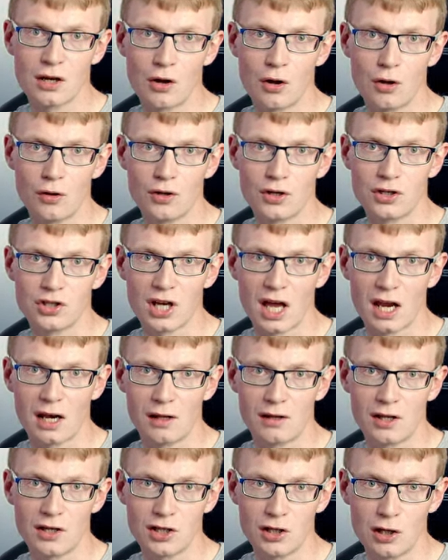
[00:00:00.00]
on the channel
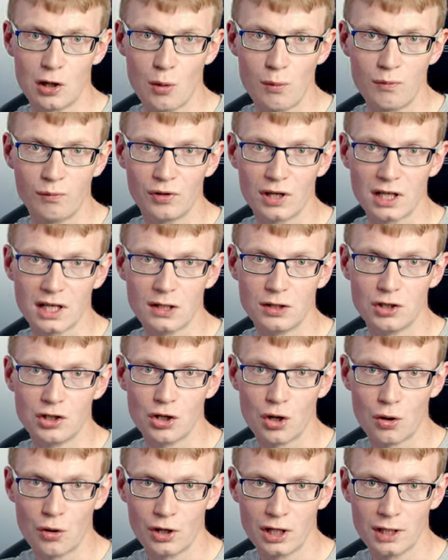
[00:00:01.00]
that you'll hopefully
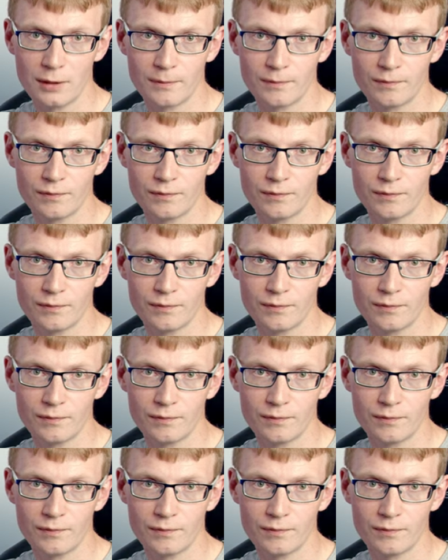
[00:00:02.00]
enjoy.